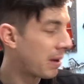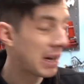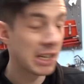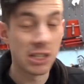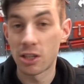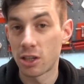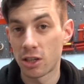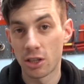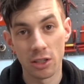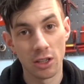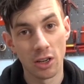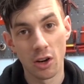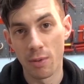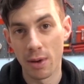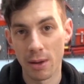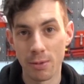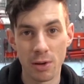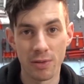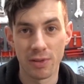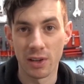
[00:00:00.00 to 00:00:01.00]
But, you know,
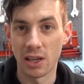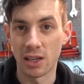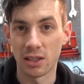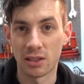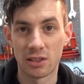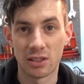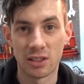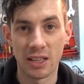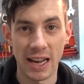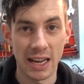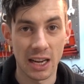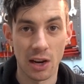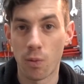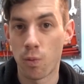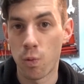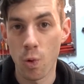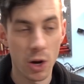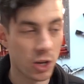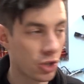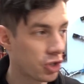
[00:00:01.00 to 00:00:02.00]
maybe you have a tech
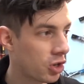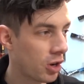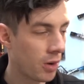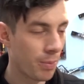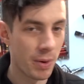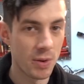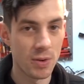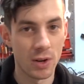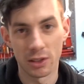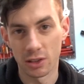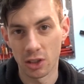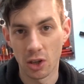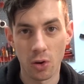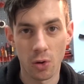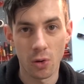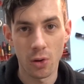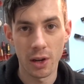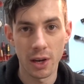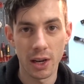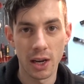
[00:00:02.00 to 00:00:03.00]
workshop around the
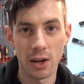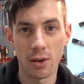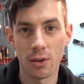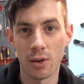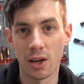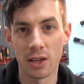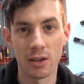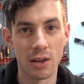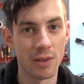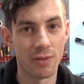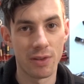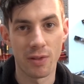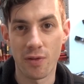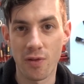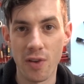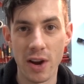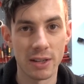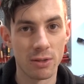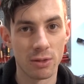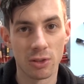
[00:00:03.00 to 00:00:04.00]
corner, or you have a
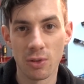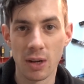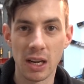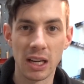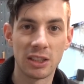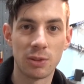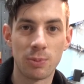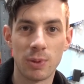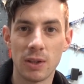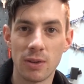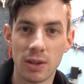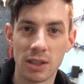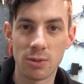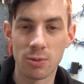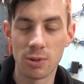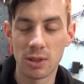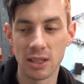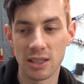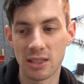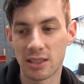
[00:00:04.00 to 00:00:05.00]
friend who's really experienced
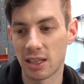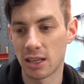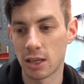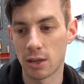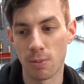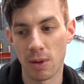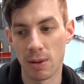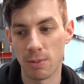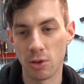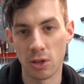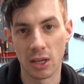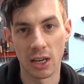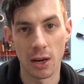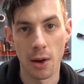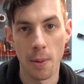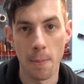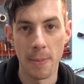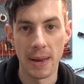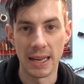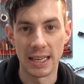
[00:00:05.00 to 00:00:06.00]
with this, then maybe you
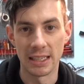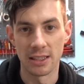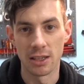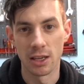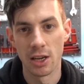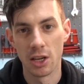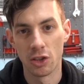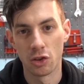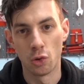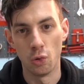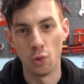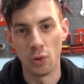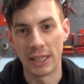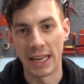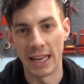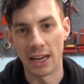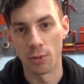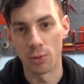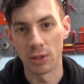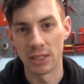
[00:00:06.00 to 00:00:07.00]
can make it
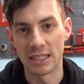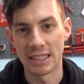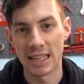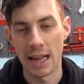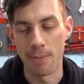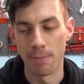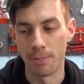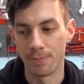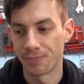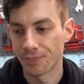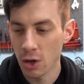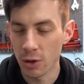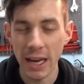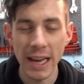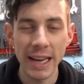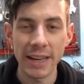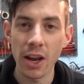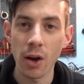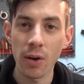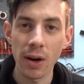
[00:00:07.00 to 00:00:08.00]
together with them.
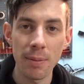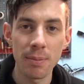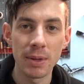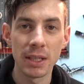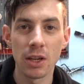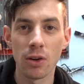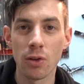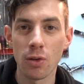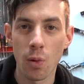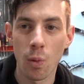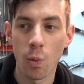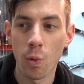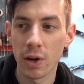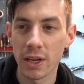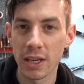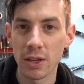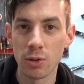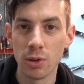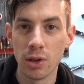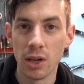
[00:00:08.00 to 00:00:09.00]
Okay, now let me know what
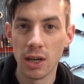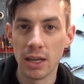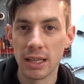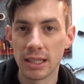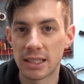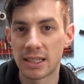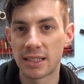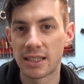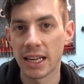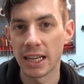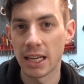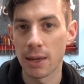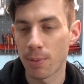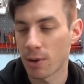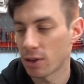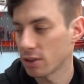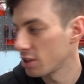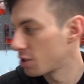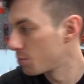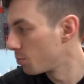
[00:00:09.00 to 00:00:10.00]
you think
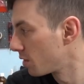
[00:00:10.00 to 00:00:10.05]
about this